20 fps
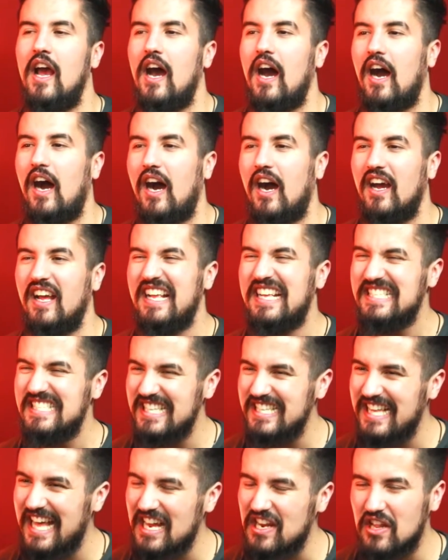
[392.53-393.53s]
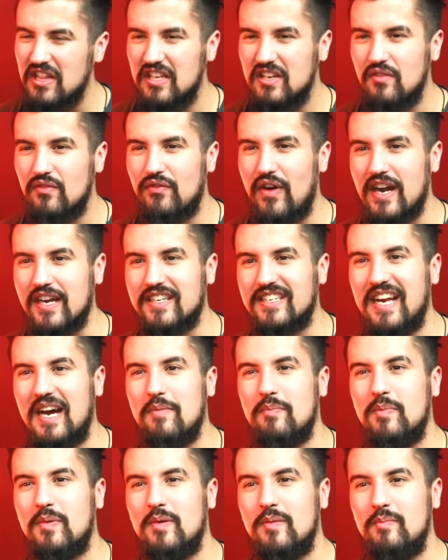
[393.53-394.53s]
Uh, isn't that a little fucked
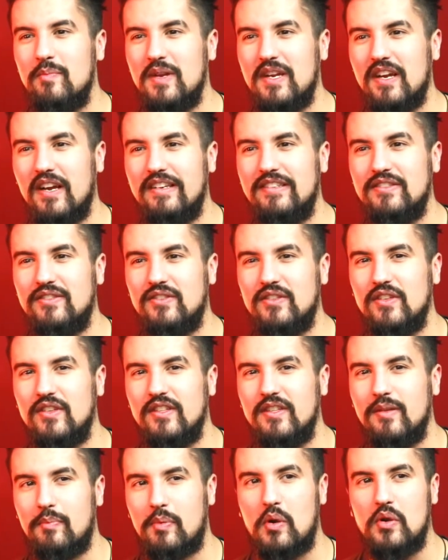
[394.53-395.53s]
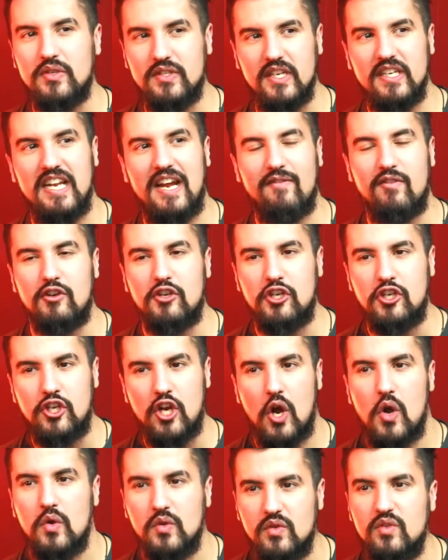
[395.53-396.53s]
up? because the person never
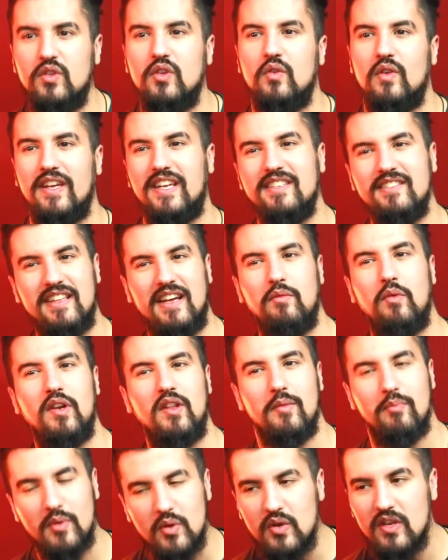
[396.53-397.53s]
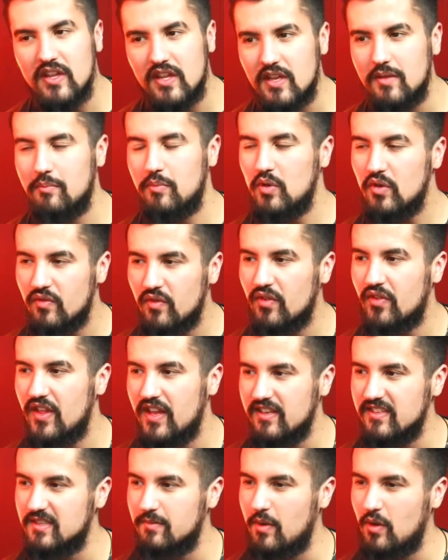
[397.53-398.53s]
chose you. Like, isn't that one of the beauty th- beautiful
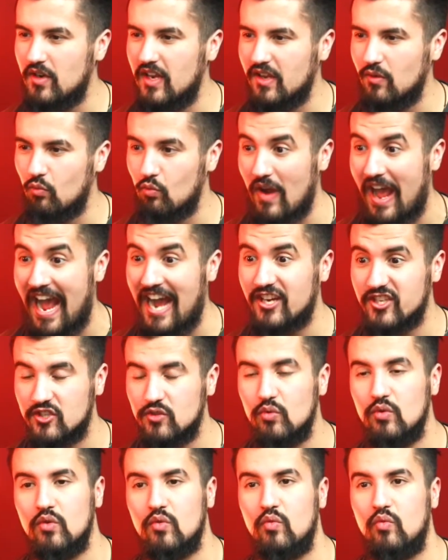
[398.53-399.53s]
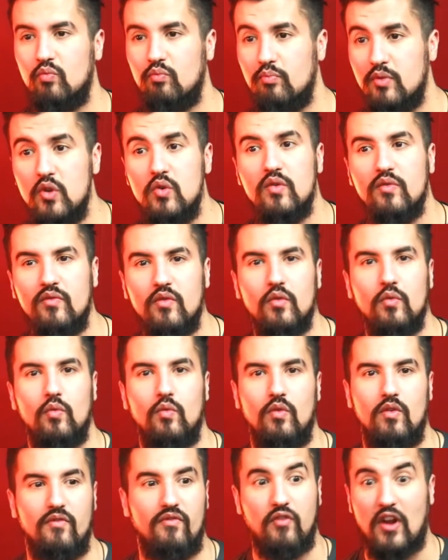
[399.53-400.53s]
things about like actual
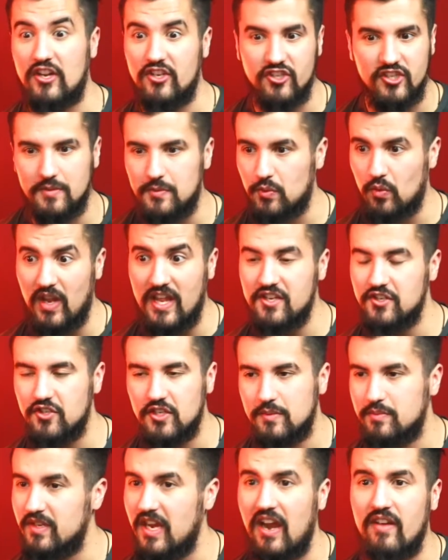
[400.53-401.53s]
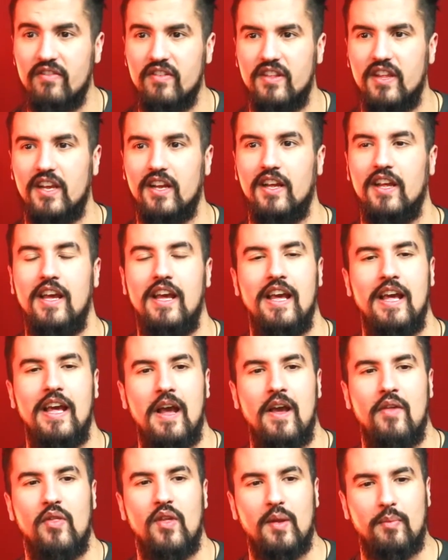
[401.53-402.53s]
beautiful friendships, relationships, everything?
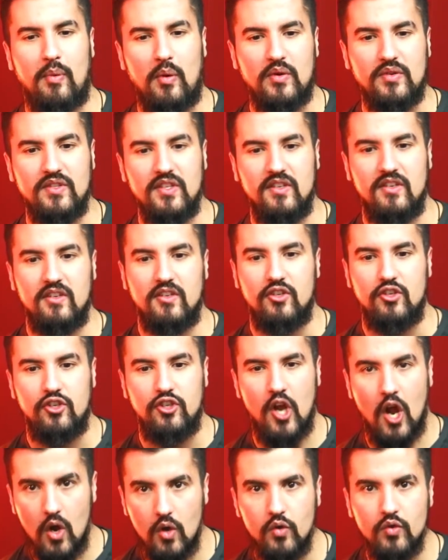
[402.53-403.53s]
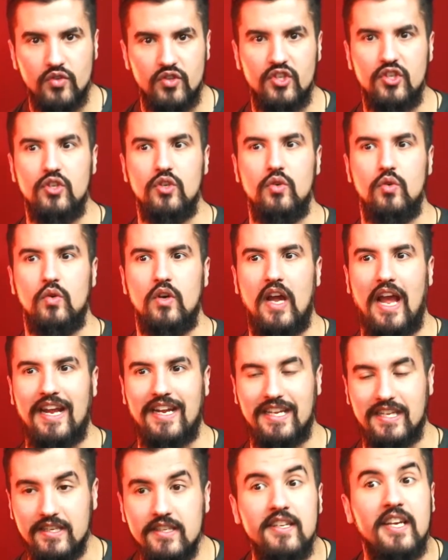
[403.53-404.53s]
That a person chose you
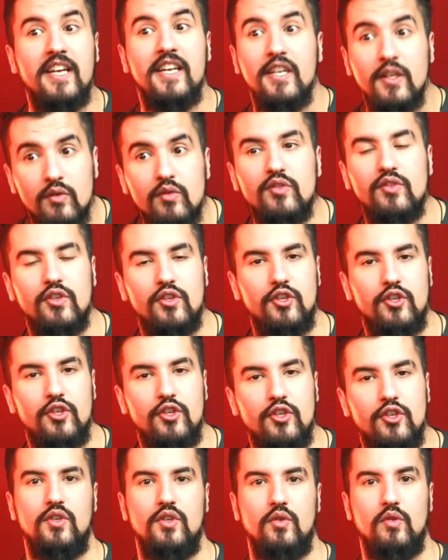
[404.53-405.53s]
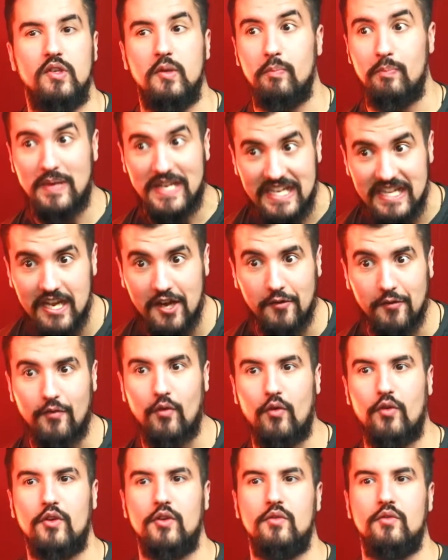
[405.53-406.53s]
and continues to choose you to be there
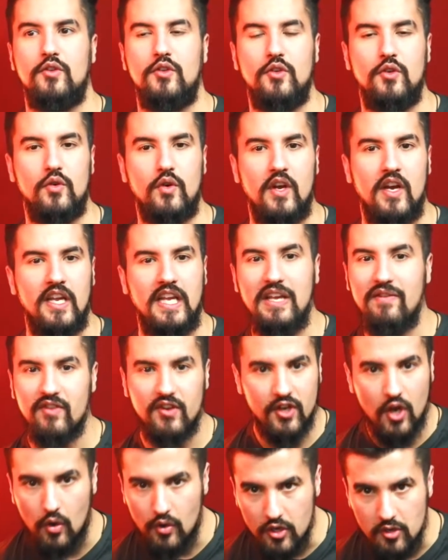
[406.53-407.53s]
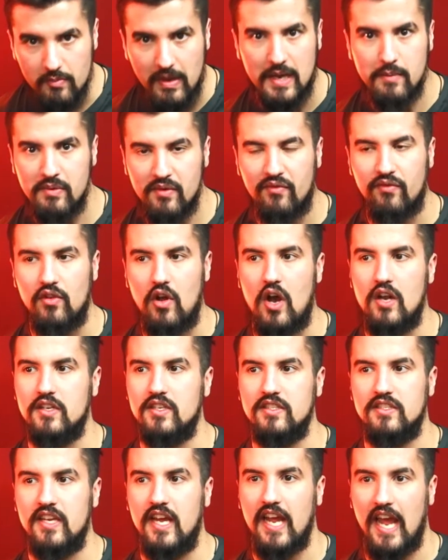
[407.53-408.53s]
for you to, even though you might be flawed,
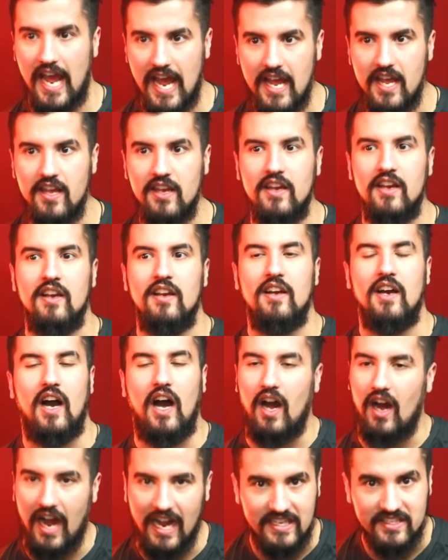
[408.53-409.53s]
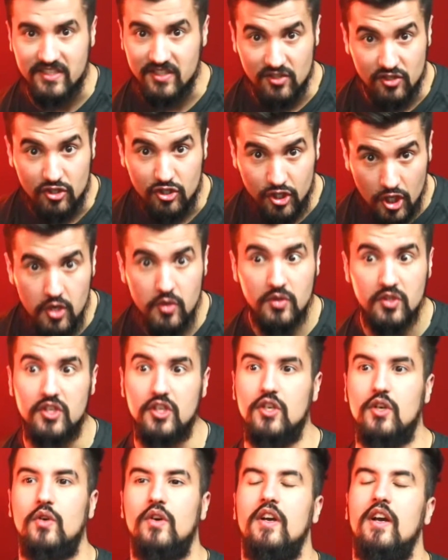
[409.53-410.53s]
to say, "Hey, uh, I still choose
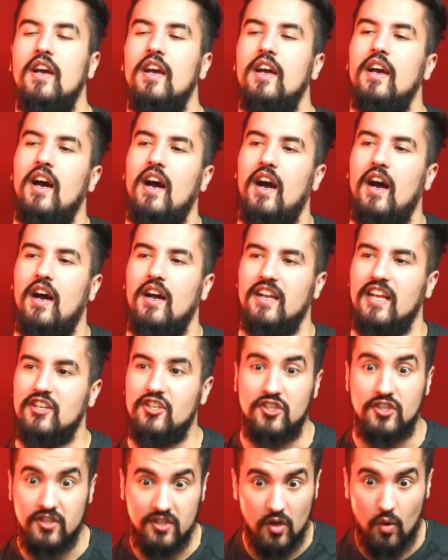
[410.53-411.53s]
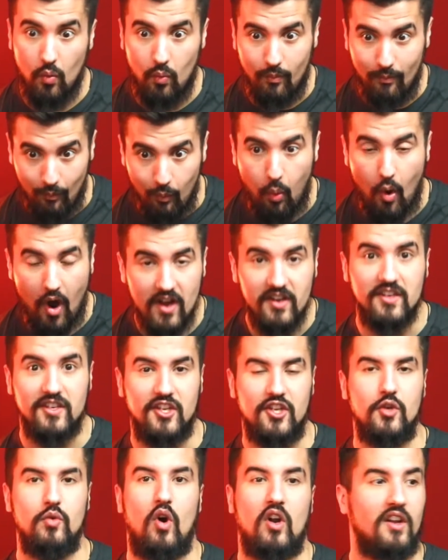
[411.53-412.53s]
you." Uh, and I still want
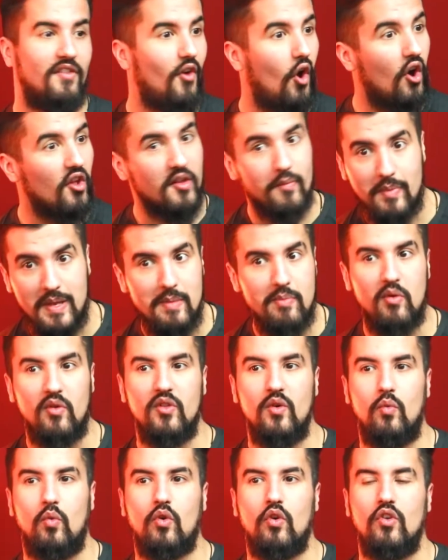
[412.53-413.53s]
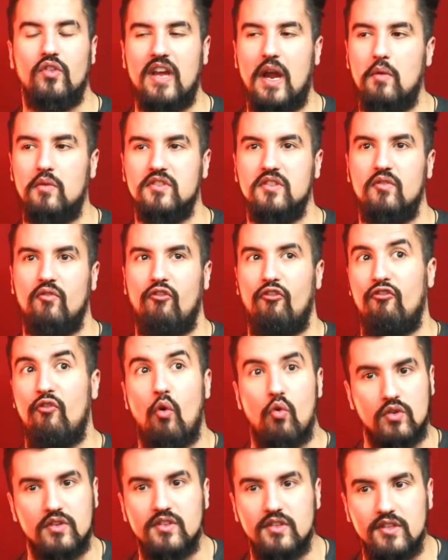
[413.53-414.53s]
you. Out of all the people in the world, I wasn't
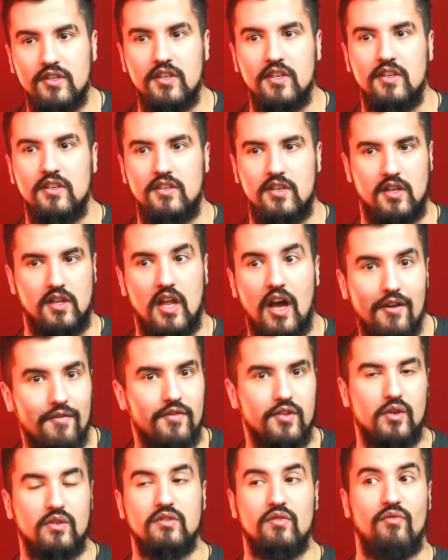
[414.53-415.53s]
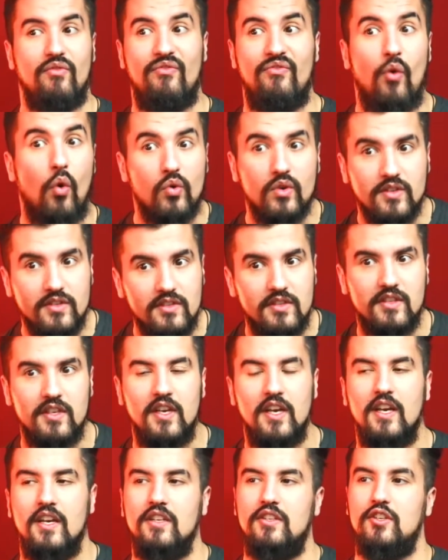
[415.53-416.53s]
forced to love you. I wasn't forced
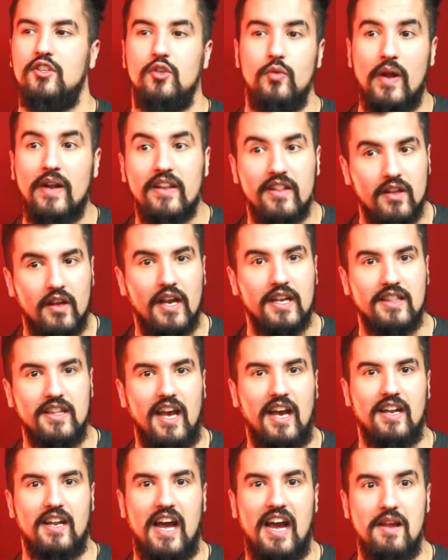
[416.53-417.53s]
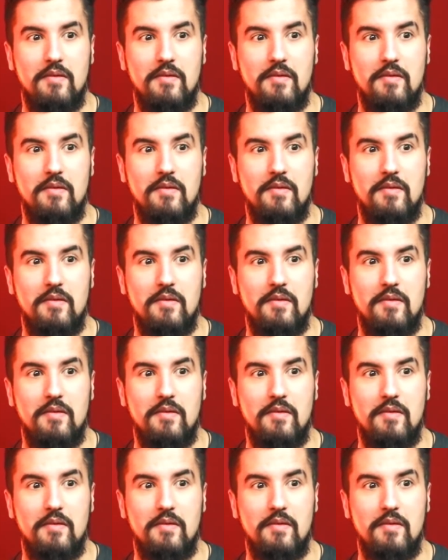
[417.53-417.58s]
to do anything like that.